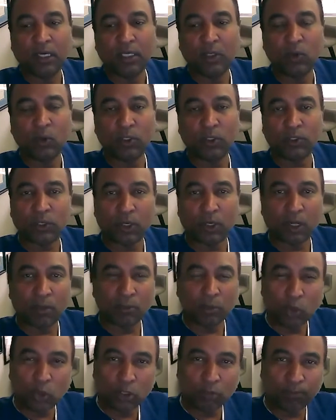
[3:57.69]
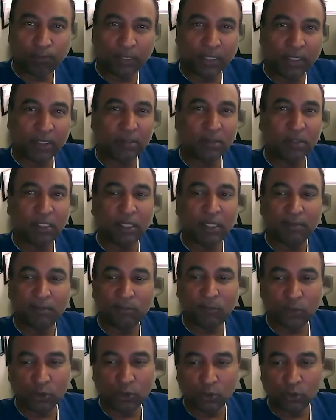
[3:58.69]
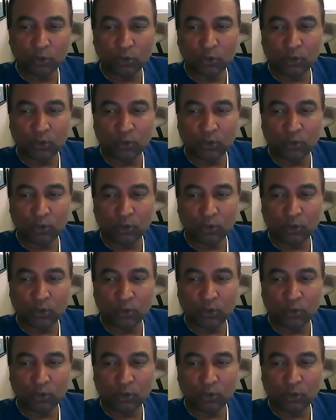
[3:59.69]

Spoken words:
He was on amlodipine, Imdur,